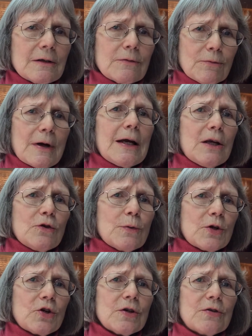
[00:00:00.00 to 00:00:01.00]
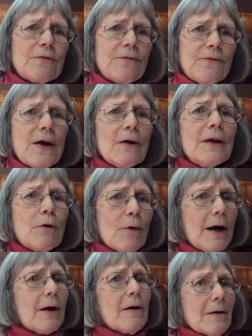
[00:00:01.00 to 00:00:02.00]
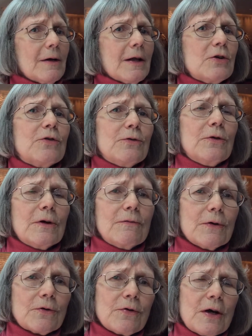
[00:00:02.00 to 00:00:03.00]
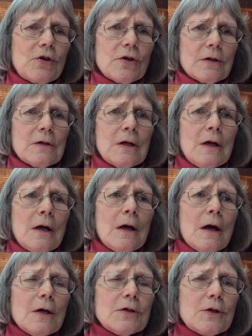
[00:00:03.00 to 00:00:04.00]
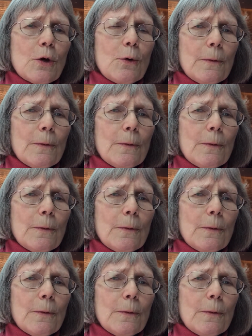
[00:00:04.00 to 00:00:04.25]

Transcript: range, which is fairly rare unless you're doing filtration. So